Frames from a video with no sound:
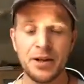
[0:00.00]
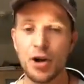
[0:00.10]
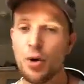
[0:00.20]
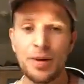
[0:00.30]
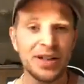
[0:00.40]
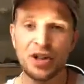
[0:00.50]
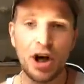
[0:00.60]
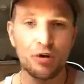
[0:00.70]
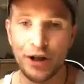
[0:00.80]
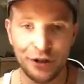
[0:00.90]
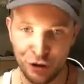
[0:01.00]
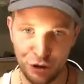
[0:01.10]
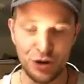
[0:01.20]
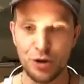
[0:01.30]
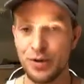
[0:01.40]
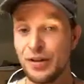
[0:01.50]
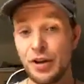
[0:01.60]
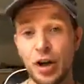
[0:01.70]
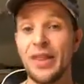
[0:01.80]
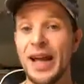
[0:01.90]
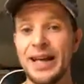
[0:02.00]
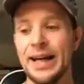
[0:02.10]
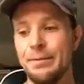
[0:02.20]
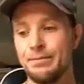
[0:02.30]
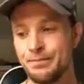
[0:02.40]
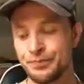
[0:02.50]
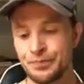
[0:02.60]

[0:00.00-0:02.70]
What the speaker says: Nobody's got a right to judge you if you're not there yet.